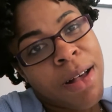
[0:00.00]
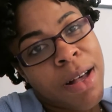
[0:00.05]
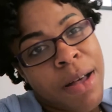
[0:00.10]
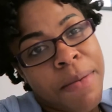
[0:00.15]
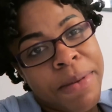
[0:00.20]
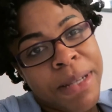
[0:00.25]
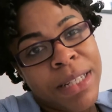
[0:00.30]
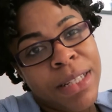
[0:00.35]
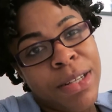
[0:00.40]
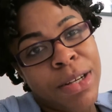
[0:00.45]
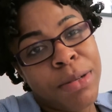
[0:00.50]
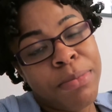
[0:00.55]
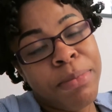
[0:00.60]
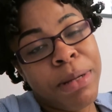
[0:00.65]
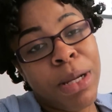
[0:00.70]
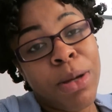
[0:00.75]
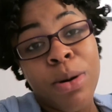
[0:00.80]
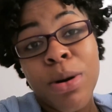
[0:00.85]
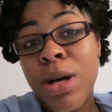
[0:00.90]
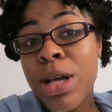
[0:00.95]
comment down
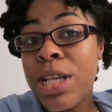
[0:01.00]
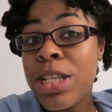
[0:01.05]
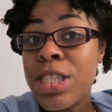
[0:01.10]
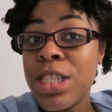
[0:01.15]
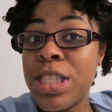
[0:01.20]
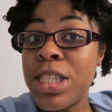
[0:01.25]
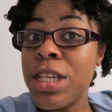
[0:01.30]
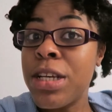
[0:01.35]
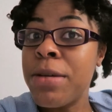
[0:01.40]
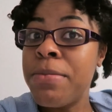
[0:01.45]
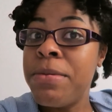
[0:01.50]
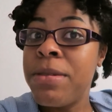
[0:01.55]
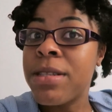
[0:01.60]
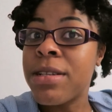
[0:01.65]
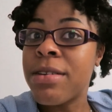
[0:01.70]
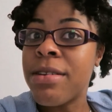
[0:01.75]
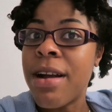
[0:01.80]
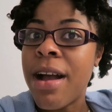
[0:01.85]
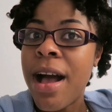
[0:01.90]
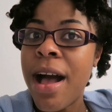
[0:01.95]
below
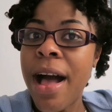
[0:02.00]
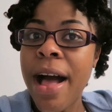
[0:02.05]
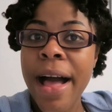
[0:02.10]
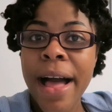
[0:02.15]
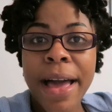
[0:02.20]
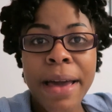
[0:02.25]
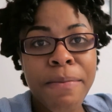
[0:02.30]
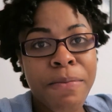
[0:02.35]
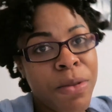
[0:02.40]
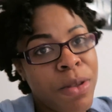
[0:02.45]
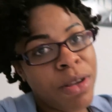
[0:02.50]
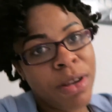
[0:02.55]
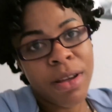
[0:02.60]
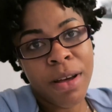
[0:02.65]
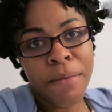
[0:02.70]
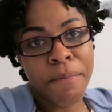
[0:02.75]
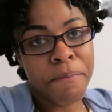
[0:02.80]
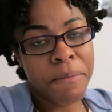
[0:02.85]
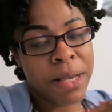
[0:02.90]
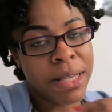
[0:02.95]
subscribe to
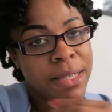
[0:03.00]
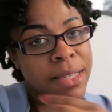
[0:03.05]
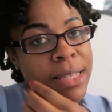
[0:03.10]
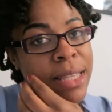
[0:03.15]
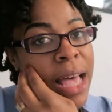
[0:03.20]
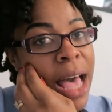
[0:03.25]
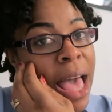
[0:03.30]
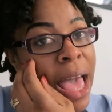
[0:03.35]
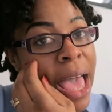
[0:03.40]
not miss